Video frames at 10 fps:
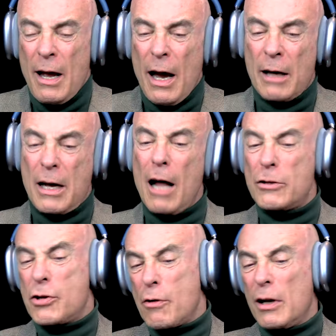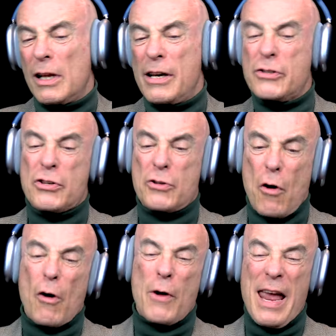a cultural
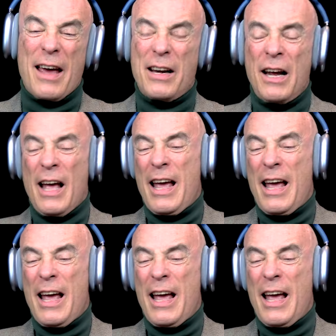historian